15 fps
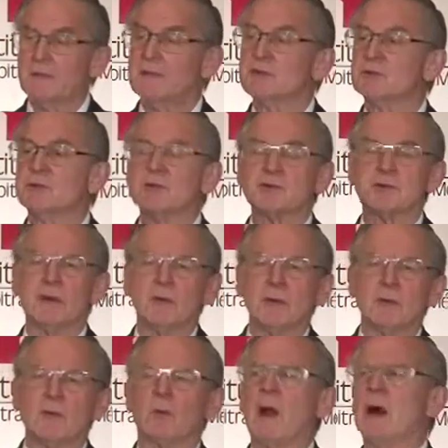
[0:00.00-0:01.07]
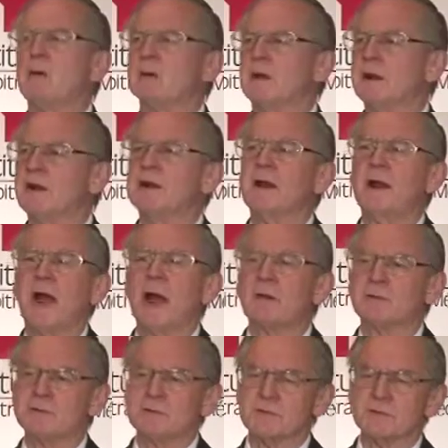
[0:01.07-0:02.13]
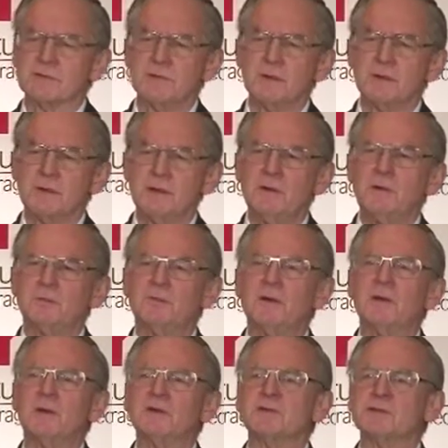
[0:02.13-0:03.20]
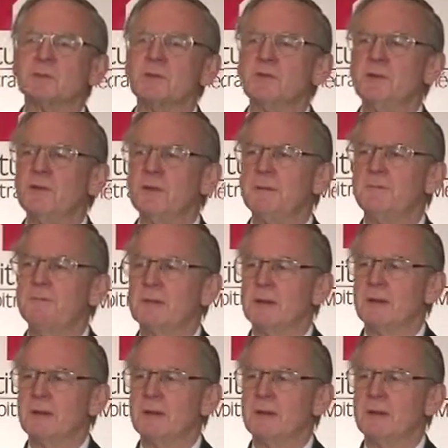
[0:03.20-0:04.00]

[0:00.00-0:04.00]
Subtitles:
And this was roundly denounced as interference with the